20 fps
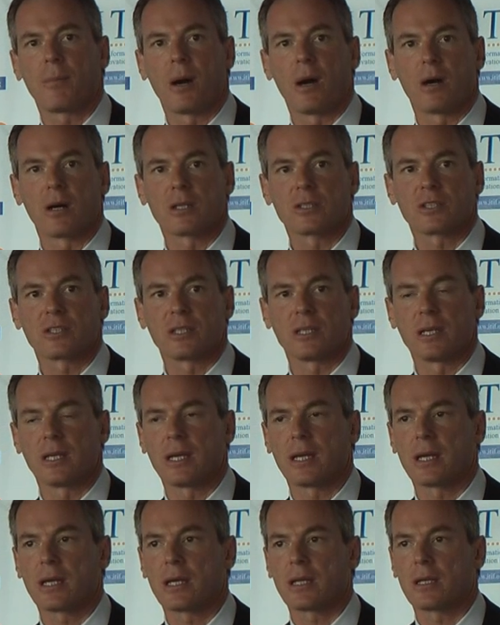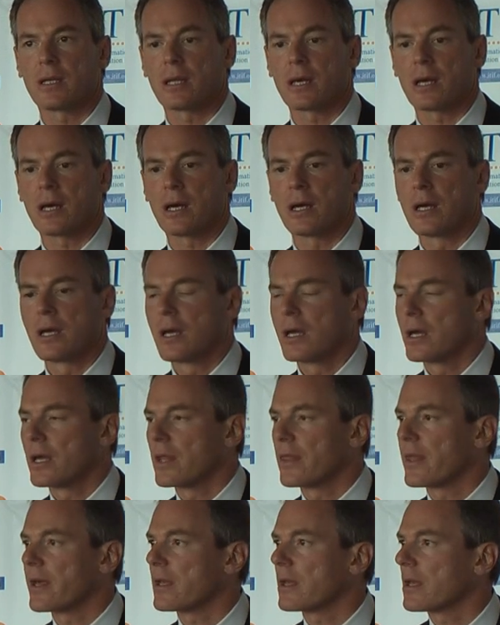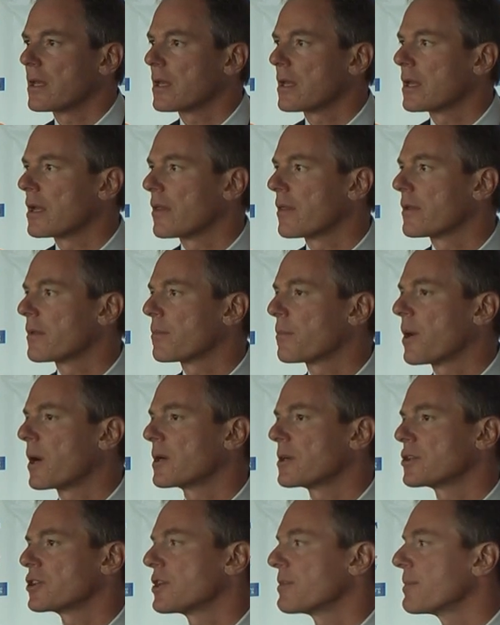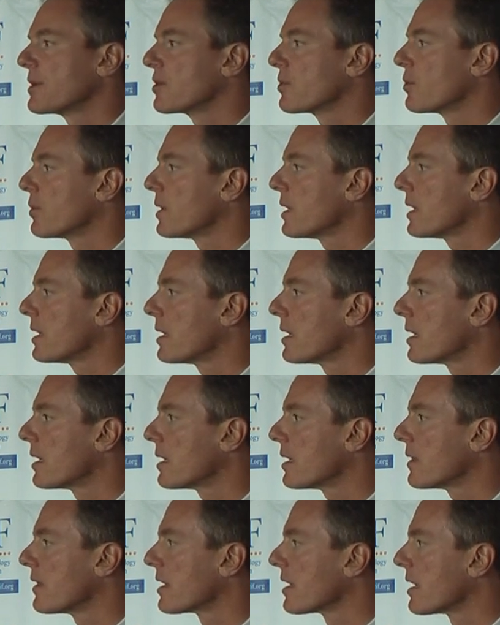policy, and that the partnership between the